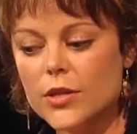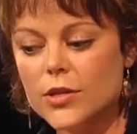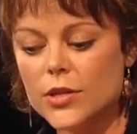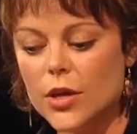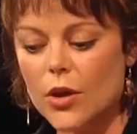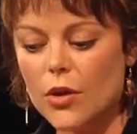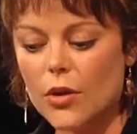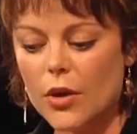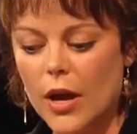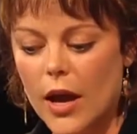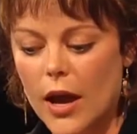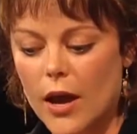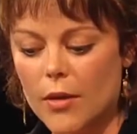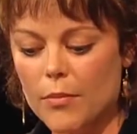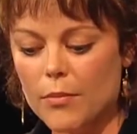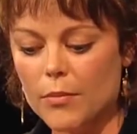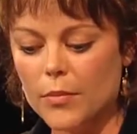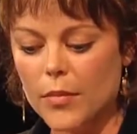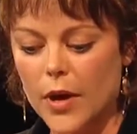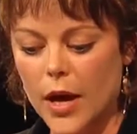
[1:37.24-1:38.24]
So,
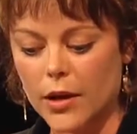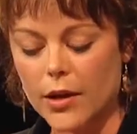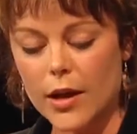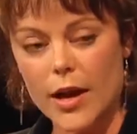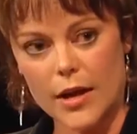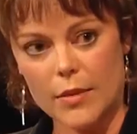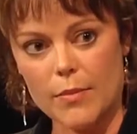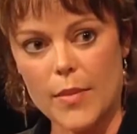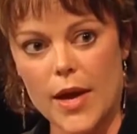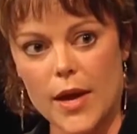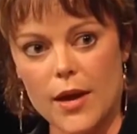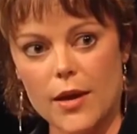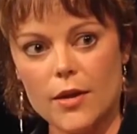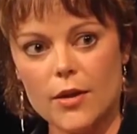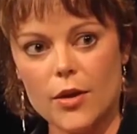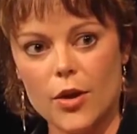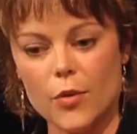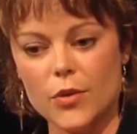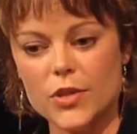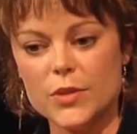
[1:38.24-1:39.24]
unlike me,
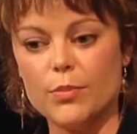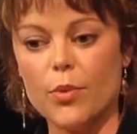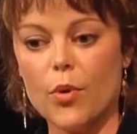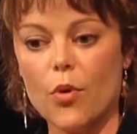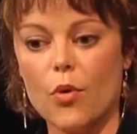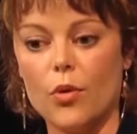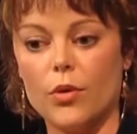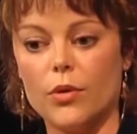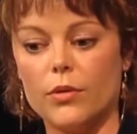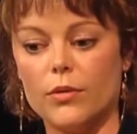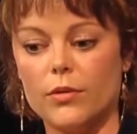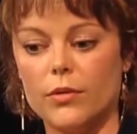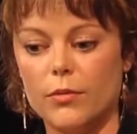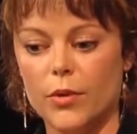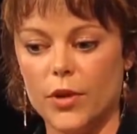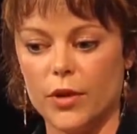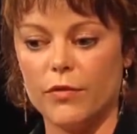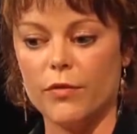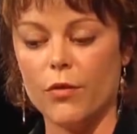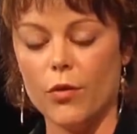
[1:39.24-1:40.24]
who was born
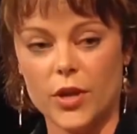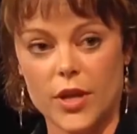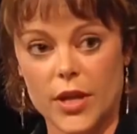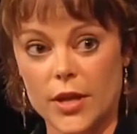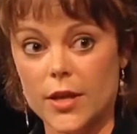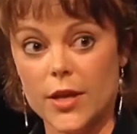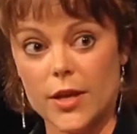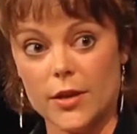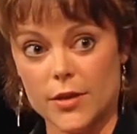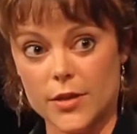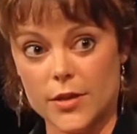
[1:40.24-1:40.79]
with a foot in the